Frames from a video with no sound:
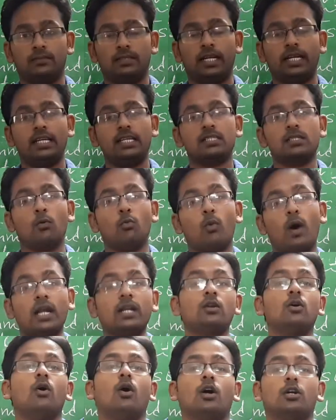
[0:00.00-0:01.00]
that is the
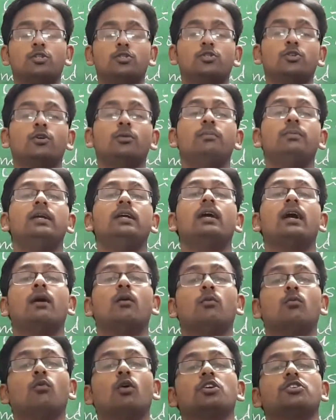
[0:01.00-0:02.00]
one God, should be
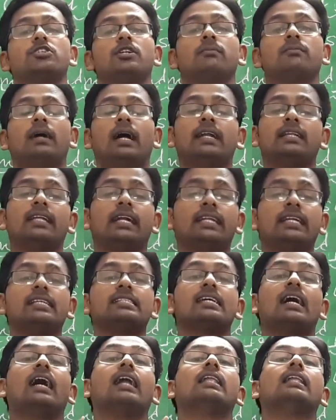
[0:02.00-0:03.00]
worshipped, and that is
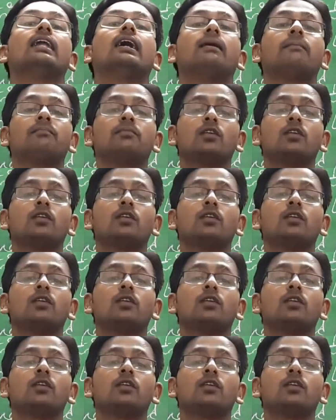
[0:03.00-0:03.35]
Allah.